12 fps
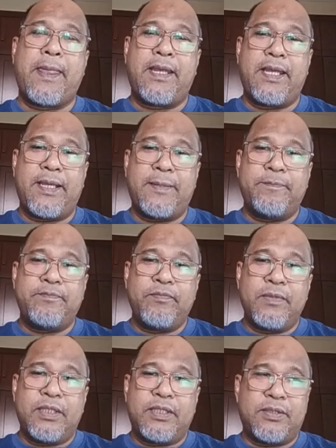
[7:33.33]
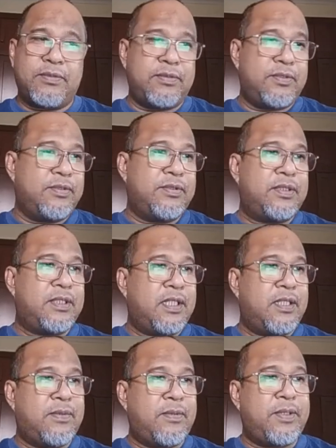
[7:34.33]
Yeah, so those
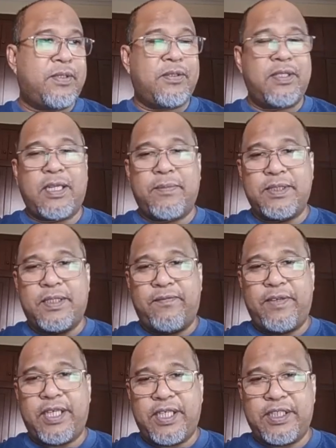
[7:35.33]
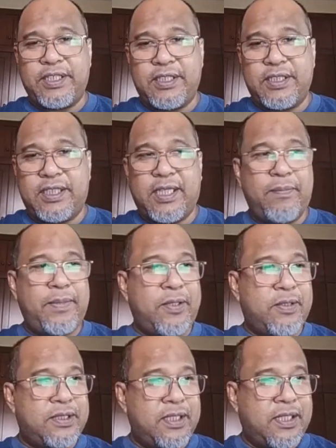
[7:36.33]
are what we call diversification. It can be
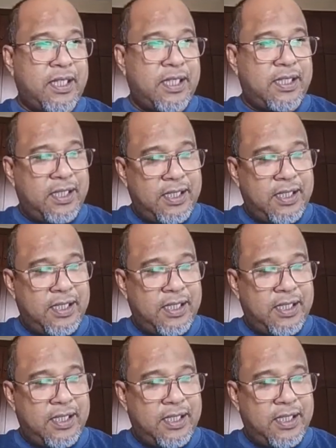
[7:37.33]
concentrated.